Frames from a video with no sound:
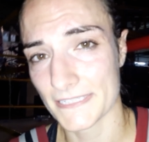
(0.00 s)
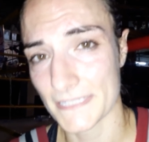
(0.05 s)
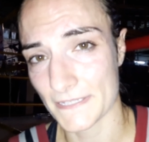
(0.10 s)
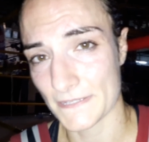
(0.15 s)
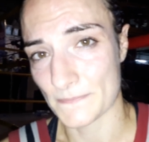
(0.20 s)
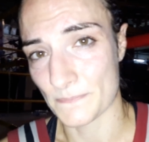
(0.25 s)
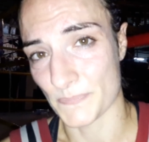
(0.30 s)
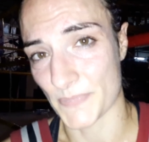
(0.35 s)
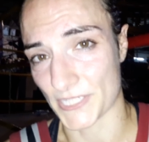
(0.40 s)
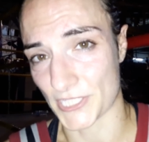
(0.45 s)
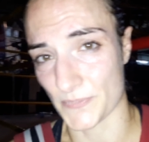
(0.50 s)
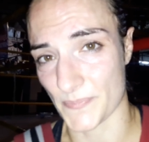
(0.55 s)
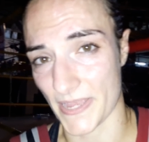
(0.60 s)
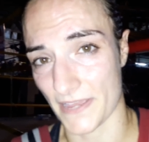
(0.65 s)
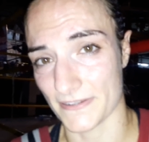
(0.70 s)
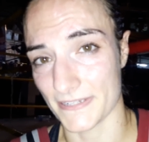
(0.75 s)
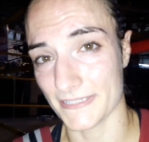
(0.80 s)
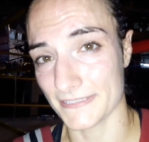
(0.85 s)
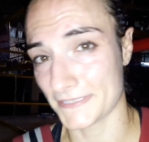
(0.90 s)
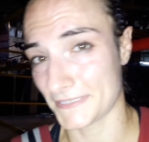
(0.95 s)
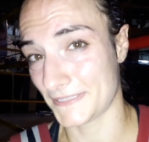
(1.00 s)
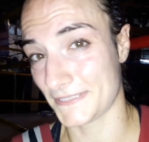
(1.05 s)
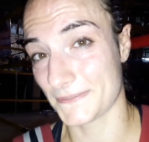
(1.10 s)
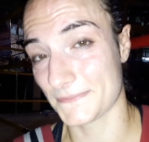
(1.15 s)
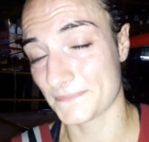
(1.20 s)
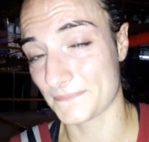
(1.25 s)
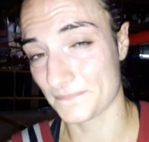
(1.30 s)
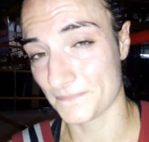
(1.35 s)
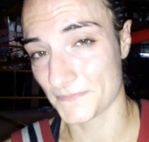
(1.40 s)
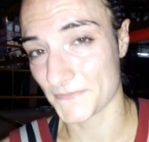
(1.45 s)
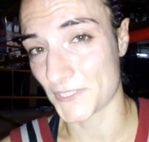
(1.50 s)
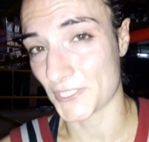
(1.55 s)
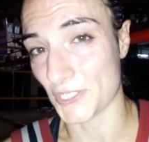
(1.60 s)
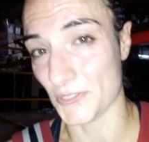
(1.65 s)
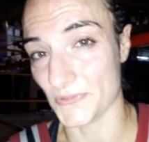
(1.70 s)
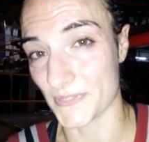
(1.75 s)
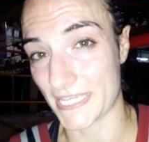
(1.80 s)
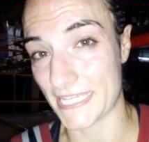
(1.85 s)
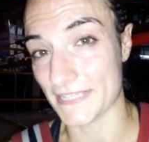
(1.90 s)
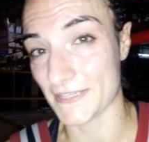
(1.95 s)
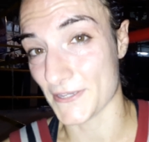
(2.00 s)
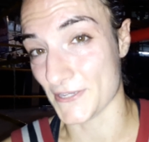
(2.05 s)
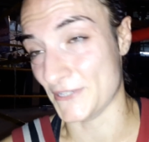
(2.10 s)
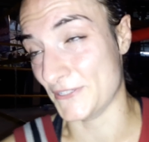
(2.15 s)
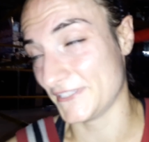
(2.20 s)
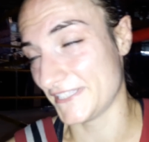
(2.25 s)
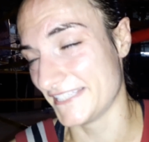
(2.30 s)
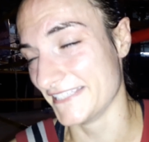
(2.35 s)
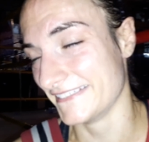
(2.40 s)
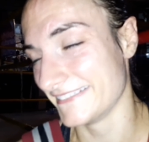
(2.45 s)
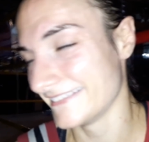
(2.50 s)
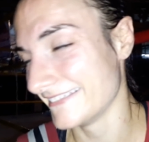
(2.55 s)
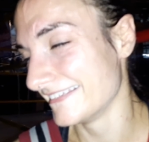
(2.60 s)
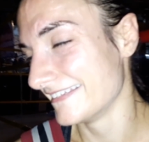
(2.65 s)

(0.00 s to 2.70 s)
bitch about it. 2 kilos.